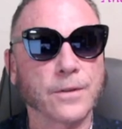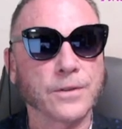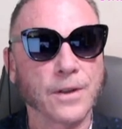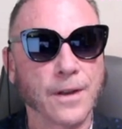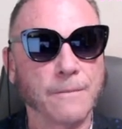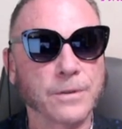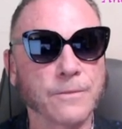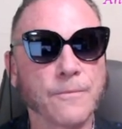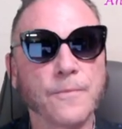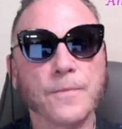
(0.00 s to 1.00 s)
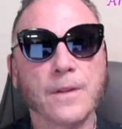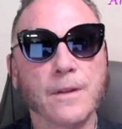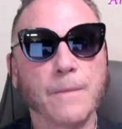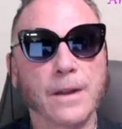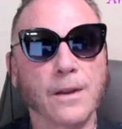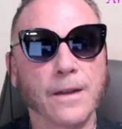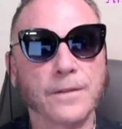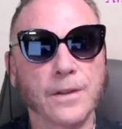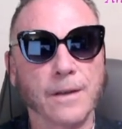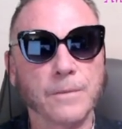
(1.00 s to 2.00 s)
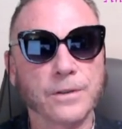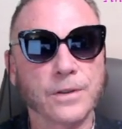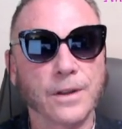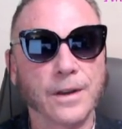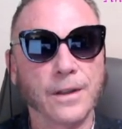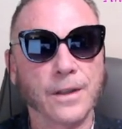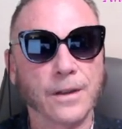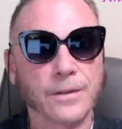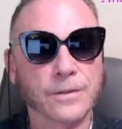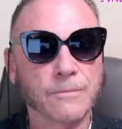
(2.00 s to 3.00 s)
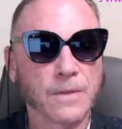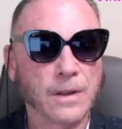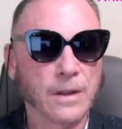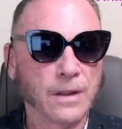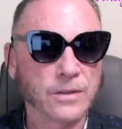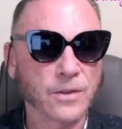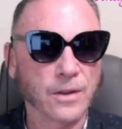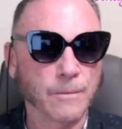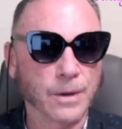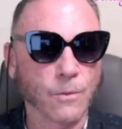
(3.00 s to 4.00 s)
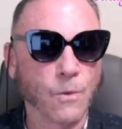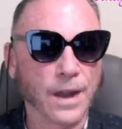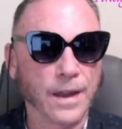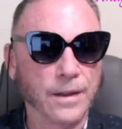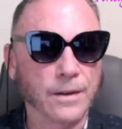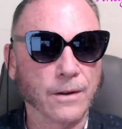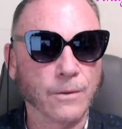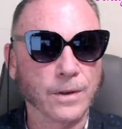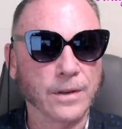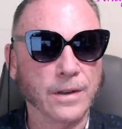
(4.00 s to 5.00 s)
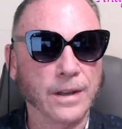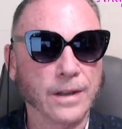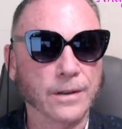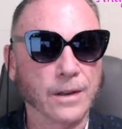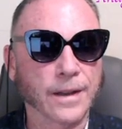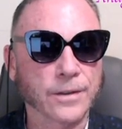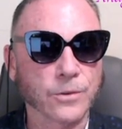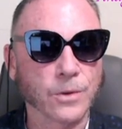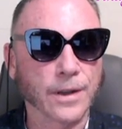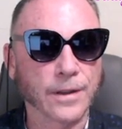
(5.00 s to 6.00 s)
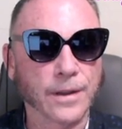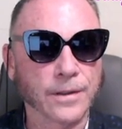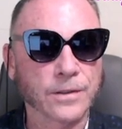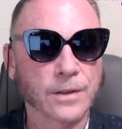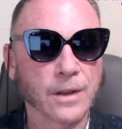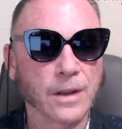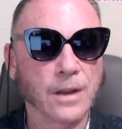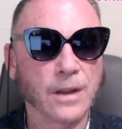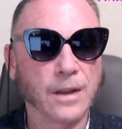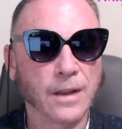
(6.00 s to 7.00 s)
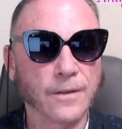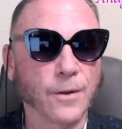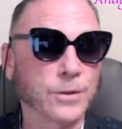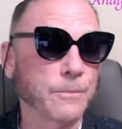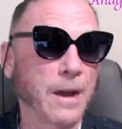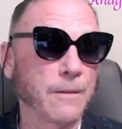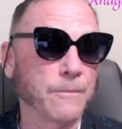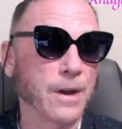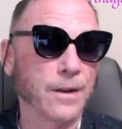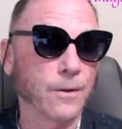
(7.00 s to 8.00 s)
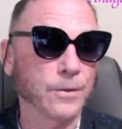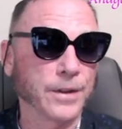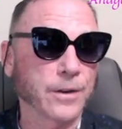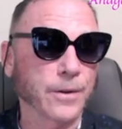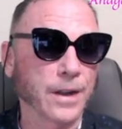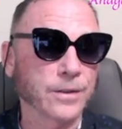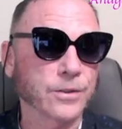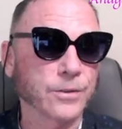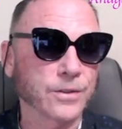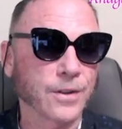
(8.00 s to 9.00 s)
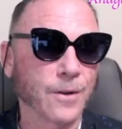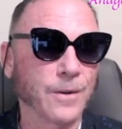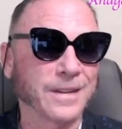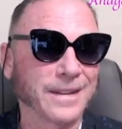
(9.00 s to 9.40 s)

times in my lifetime to study things. So I am in a way, an intellectual, I guess. Those about my only credentials, though.